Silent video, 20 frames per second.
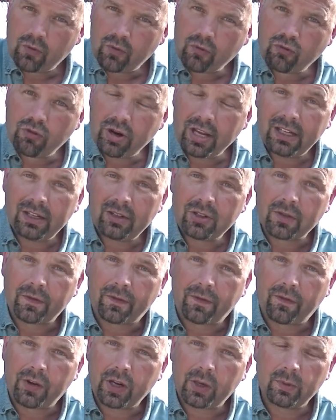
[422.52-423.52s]
range of
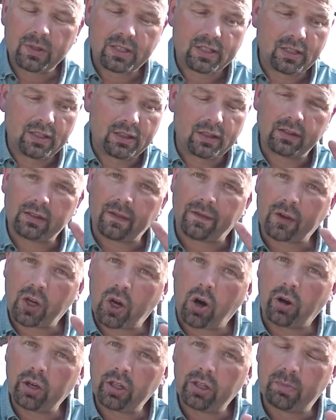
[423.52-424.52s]
frequency that the
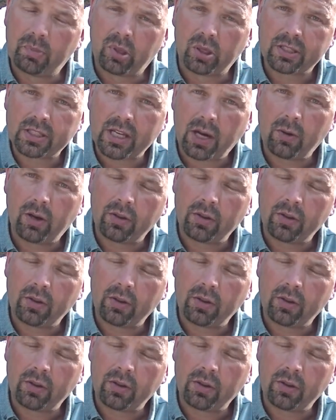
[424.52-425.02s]
coil puts out